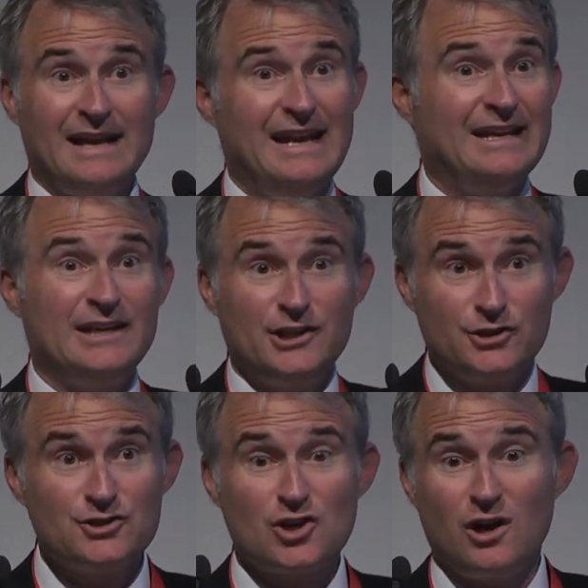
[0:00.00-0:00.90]
hey,
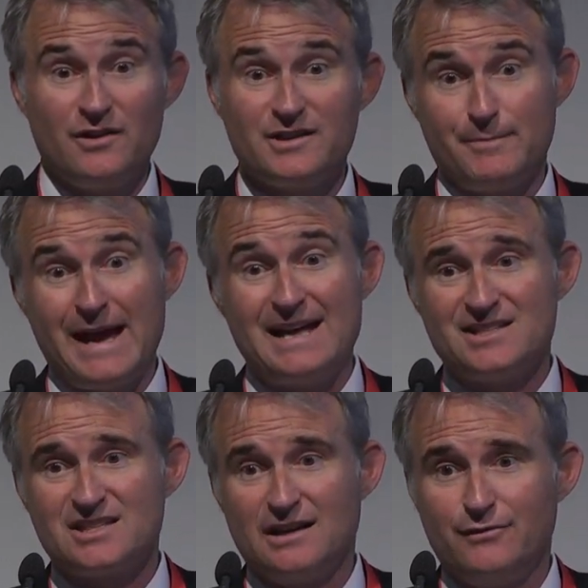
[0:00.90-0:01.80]
here's all the bad
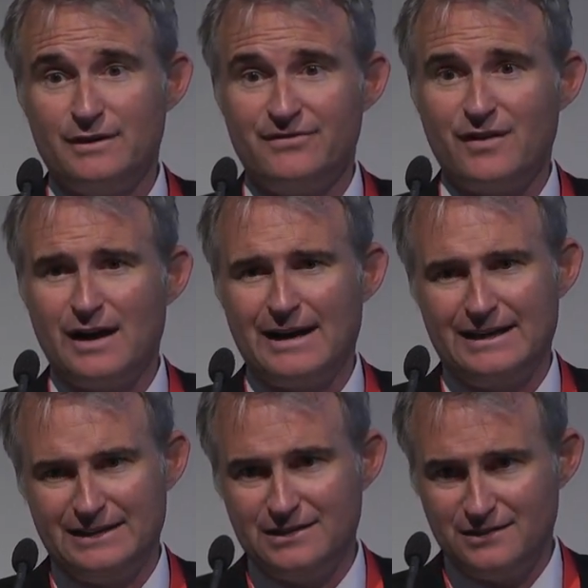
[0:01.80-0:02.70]
stuff we
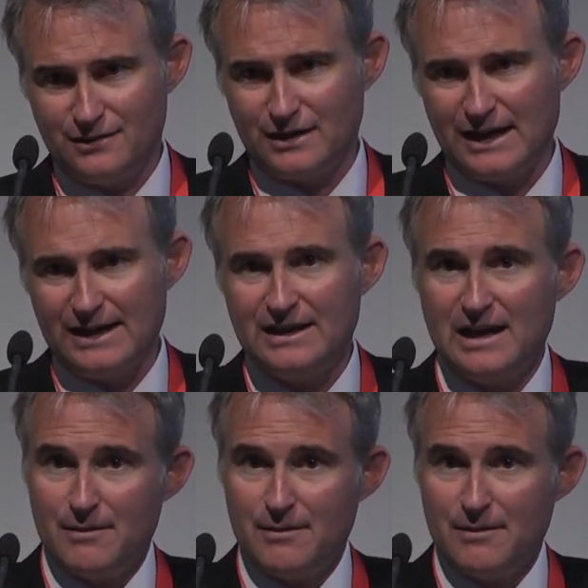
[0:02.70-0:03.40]
find, okay?